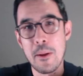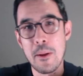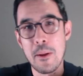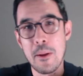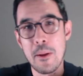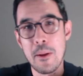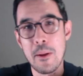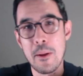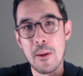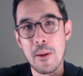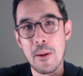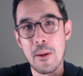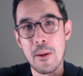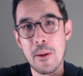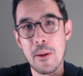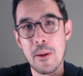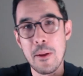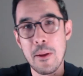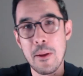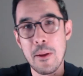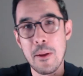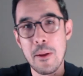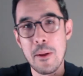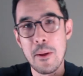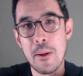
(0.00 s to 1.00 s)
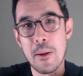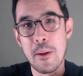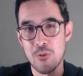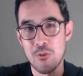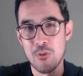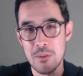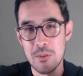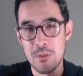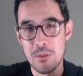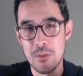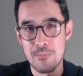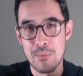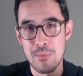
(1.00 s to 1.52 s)
slightly better
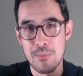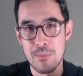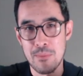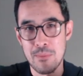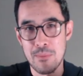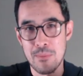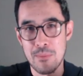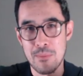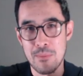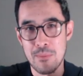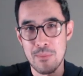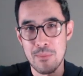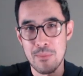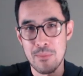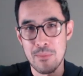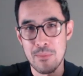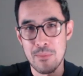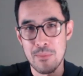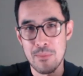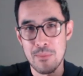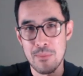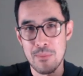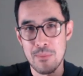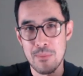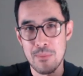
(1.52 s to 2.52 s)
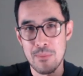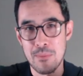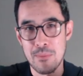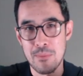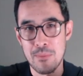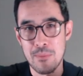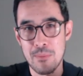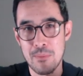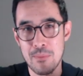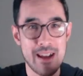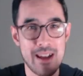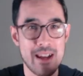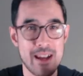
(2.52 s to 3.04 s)
performance by the Democrats for
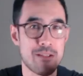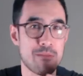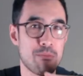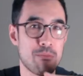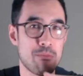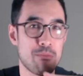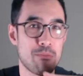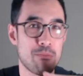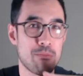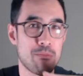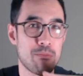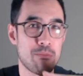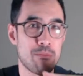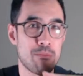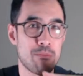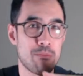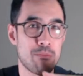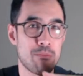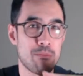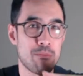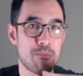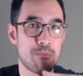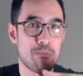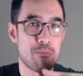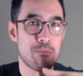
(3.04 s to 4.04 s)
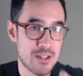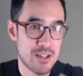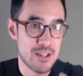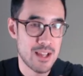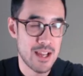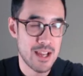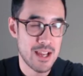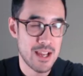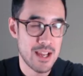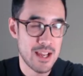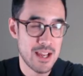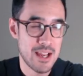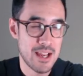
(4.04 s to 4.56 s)
Biden as per historical
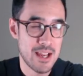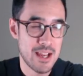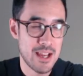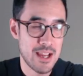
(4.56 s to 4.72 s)
sake,